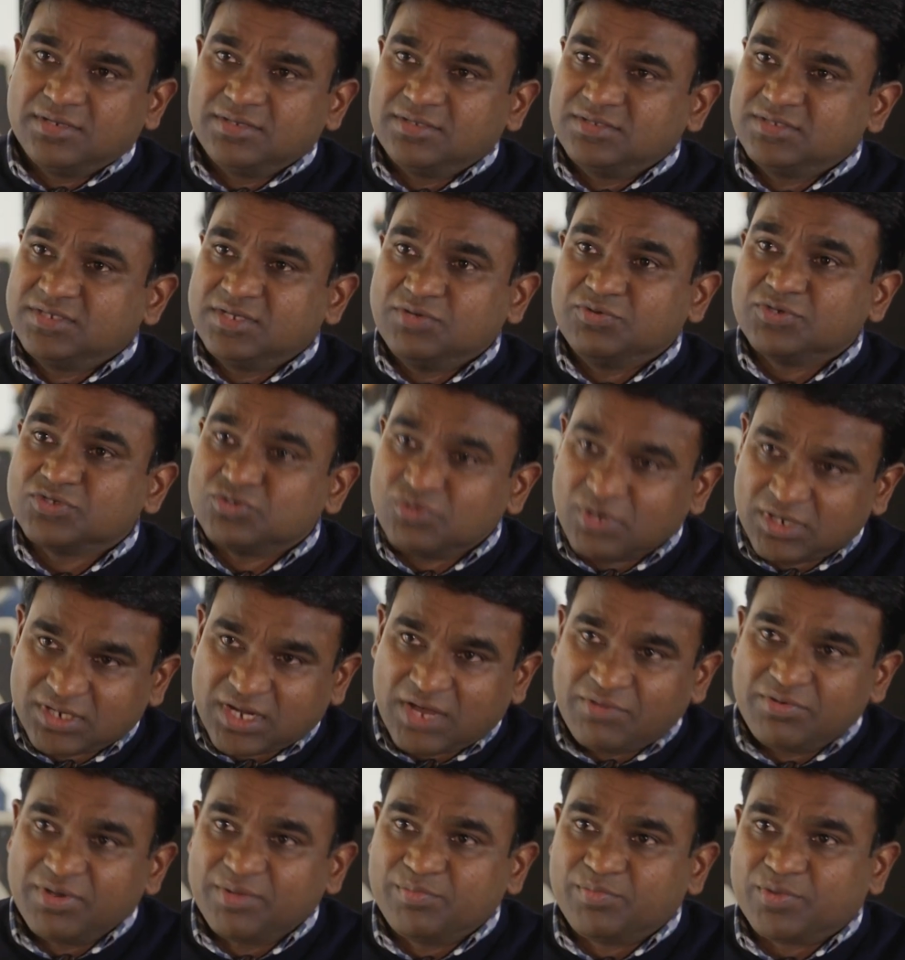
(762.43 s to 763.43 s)
She was not
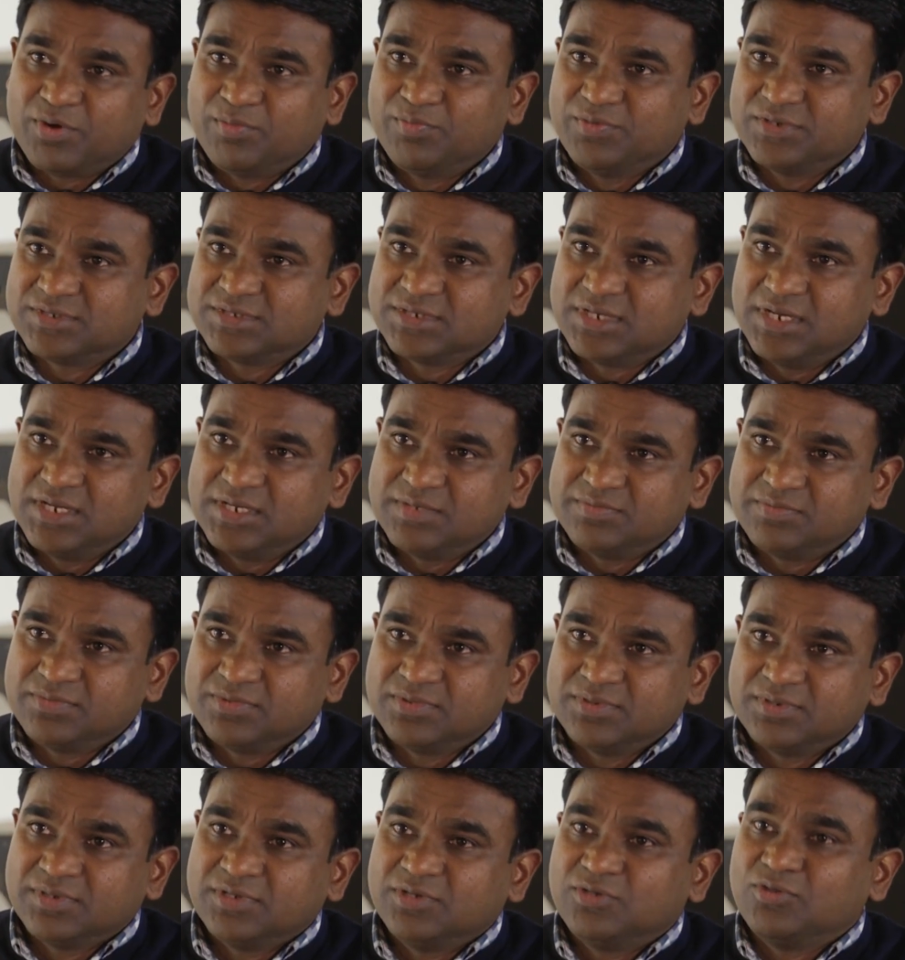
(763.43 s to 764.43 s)
having proper sleep,
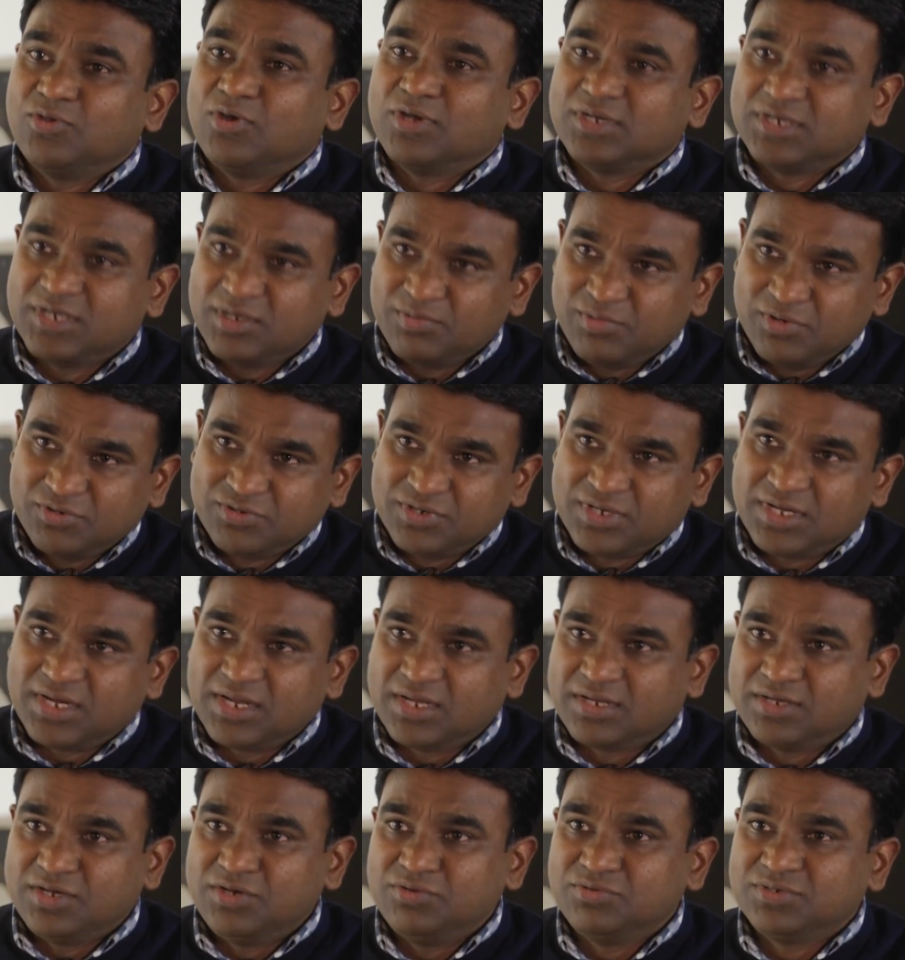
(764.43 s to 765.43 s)
not able to
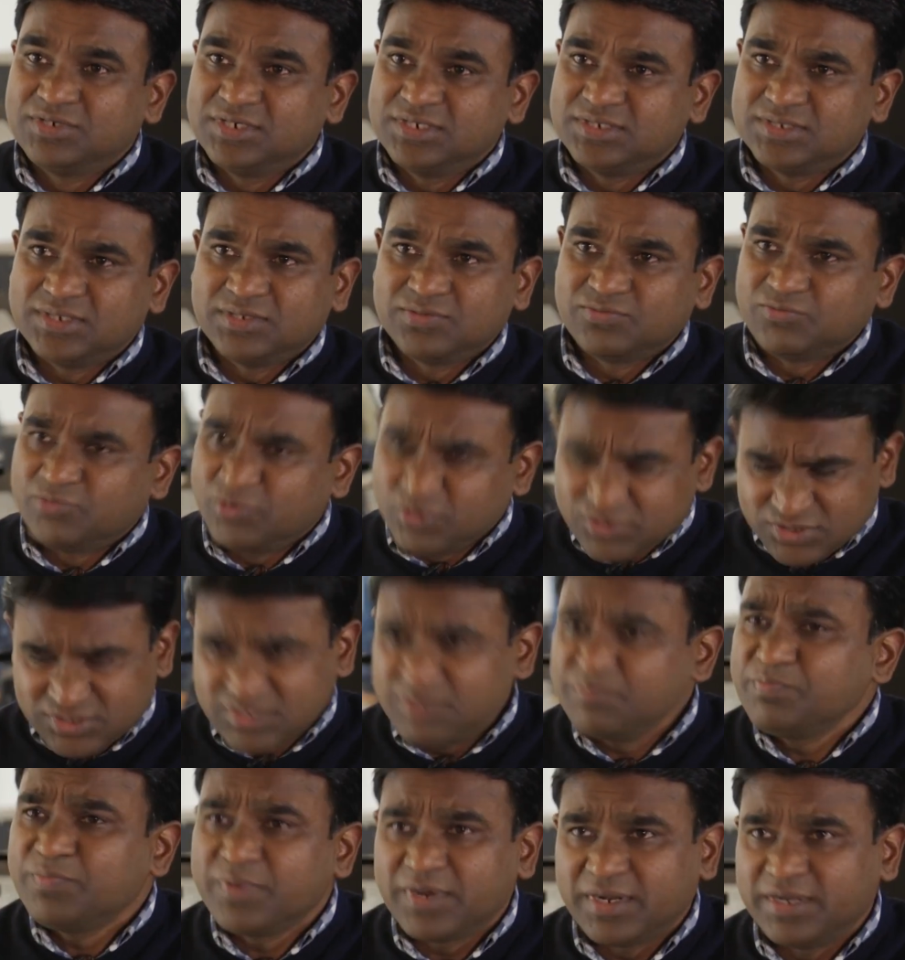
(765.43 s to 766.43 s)
take nutritious food,
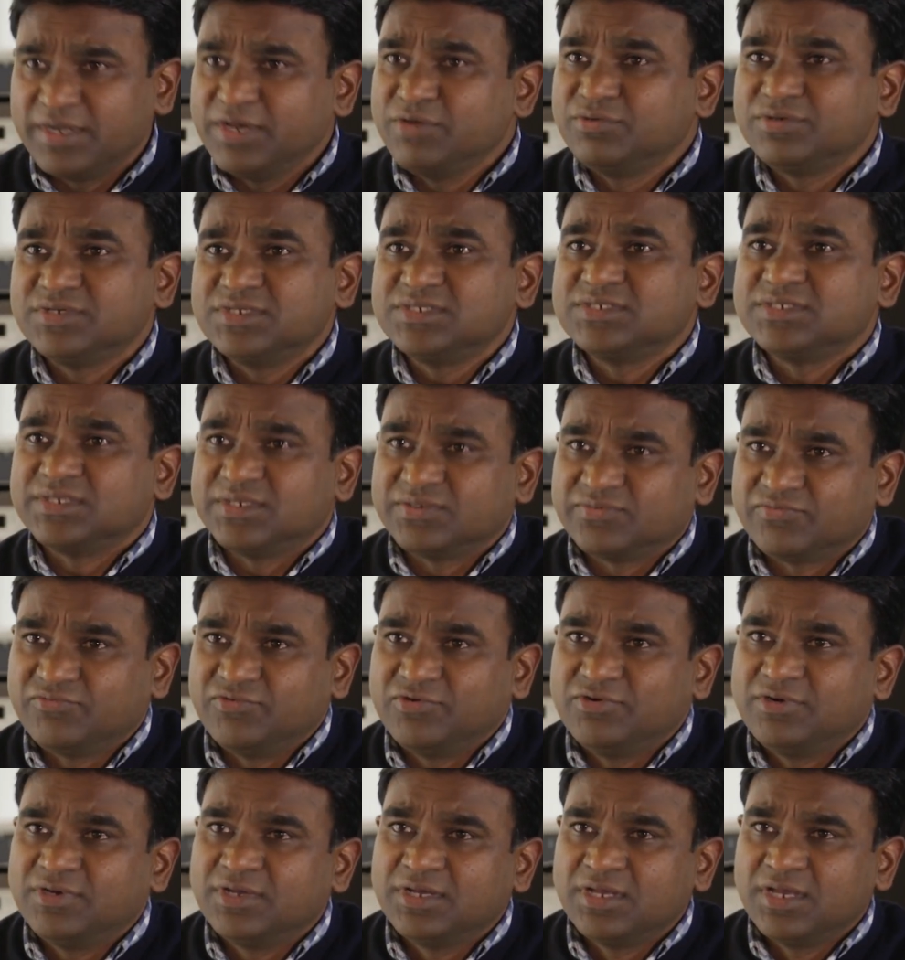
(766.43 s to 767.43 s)
simple nutritious
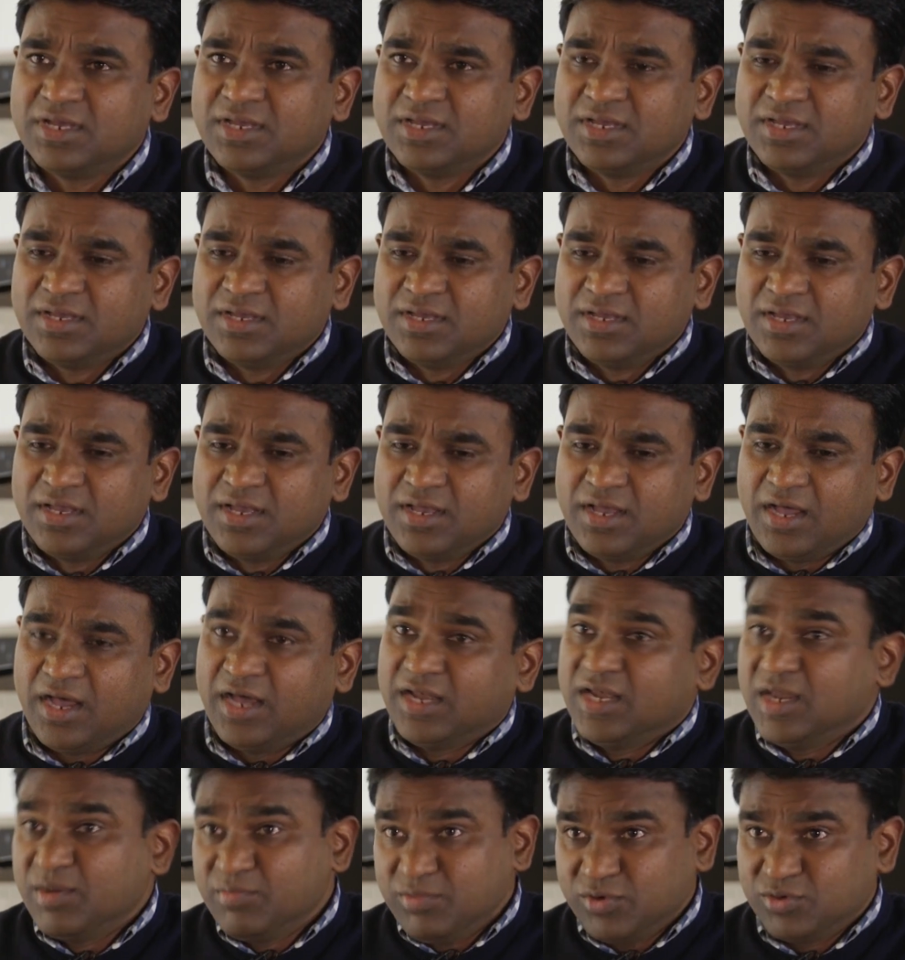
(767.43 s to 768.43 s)
food,
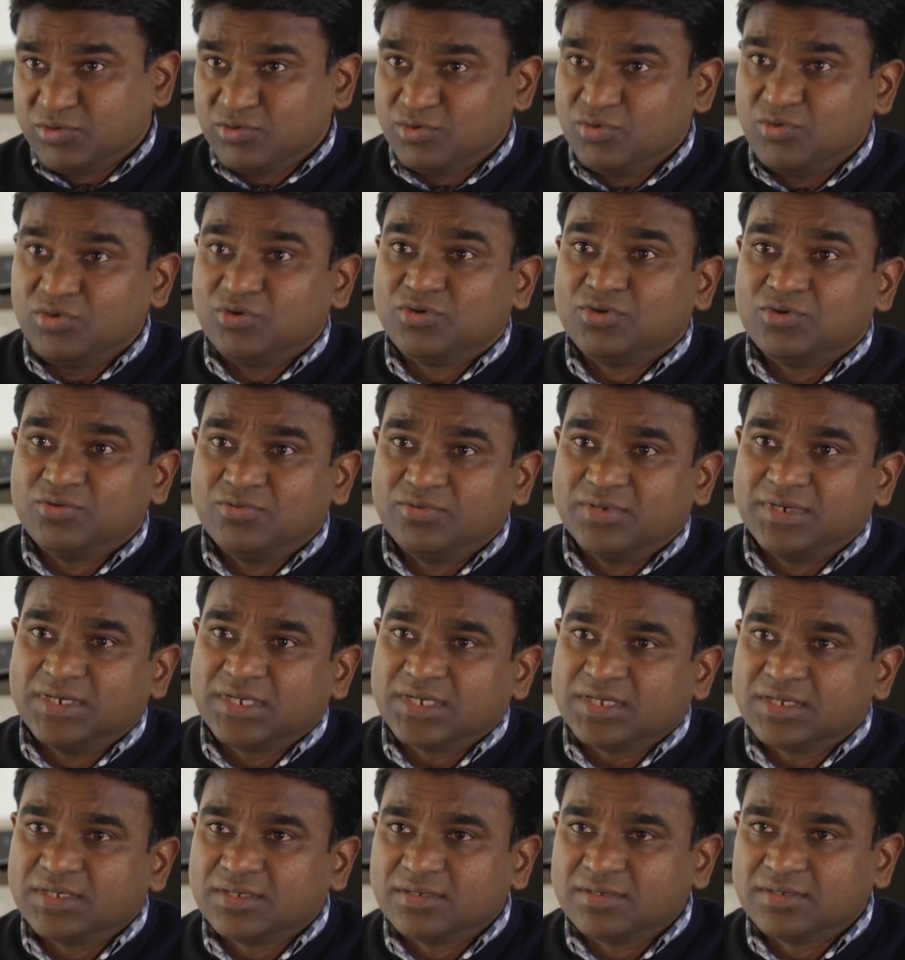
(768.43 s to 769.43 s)
unable to go to
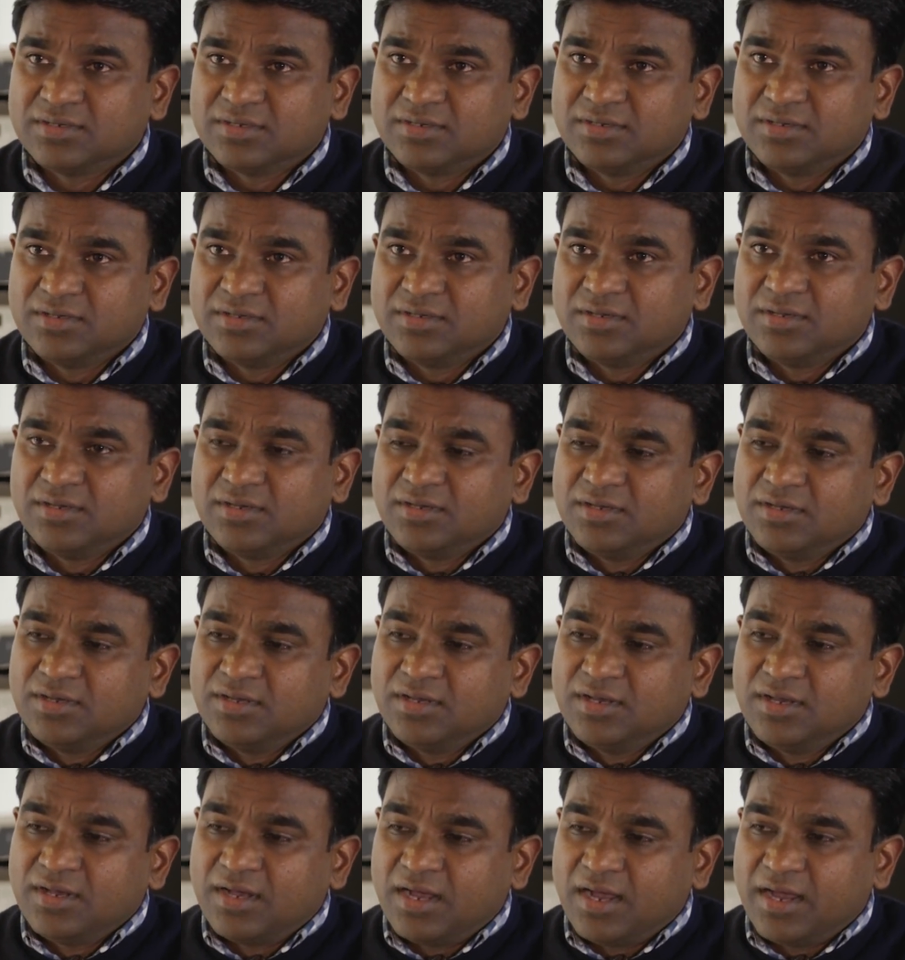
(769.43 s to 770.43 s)
work.
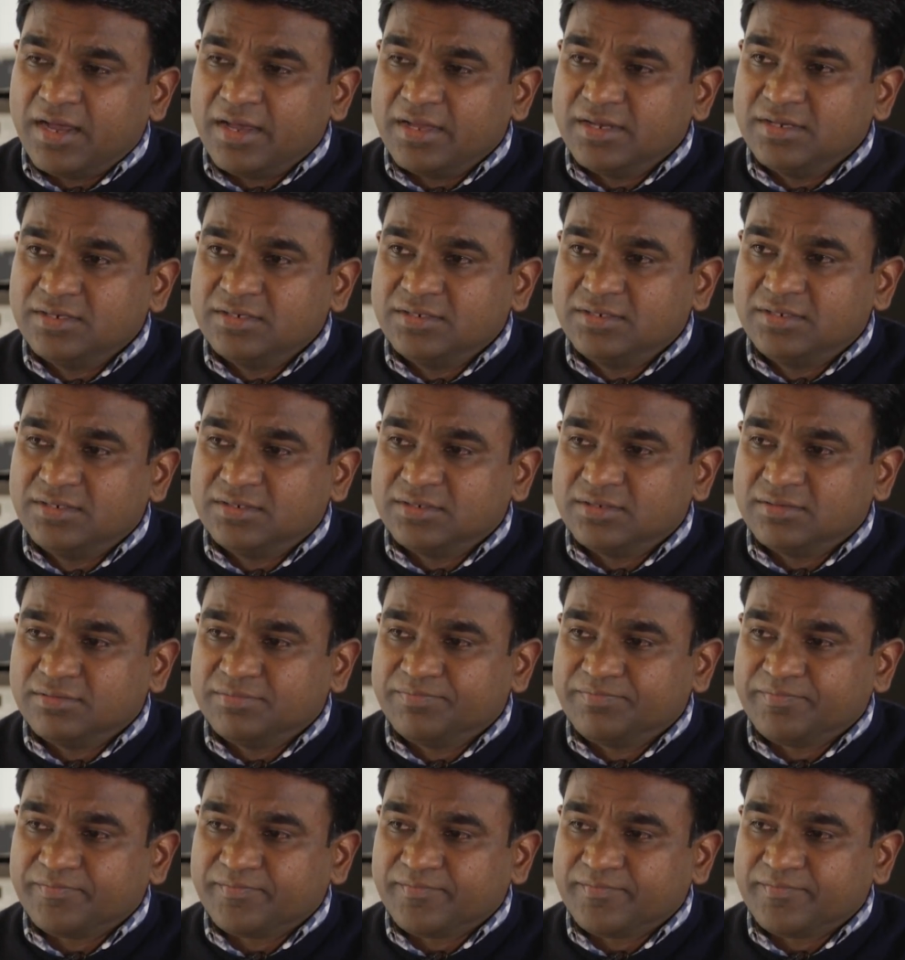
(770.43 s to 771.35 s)
And uh,